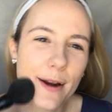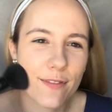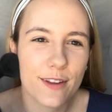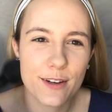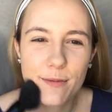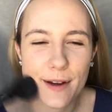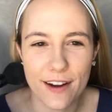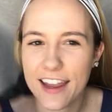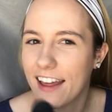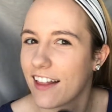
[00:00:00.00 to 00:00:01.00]
part of the new
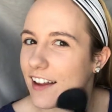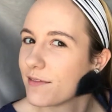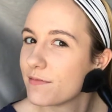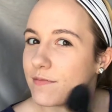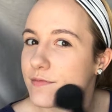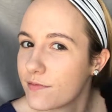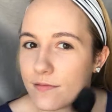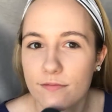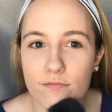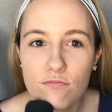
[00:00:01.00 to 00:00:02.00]
Mary Kay line.
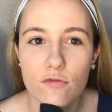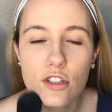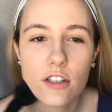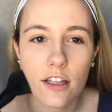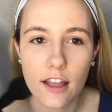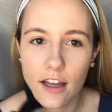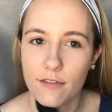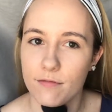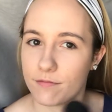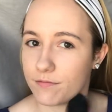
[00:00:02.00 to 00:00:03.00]
Just like
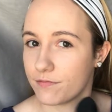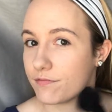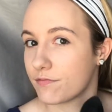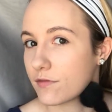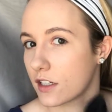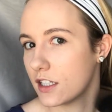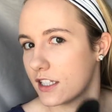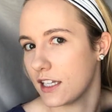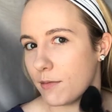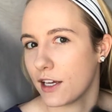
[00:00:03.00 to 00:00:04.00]
that. You can
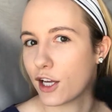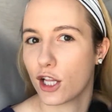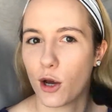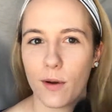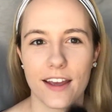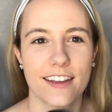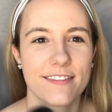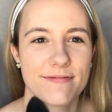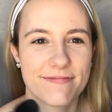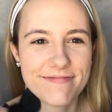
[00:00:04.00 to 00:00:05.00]
see me glowing.
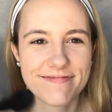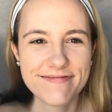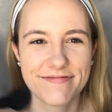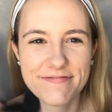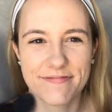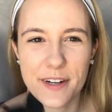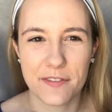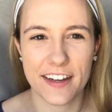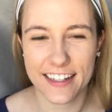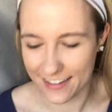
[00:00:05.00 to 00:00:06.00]

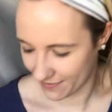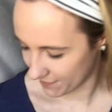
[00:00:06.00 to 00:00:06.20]
Perfect.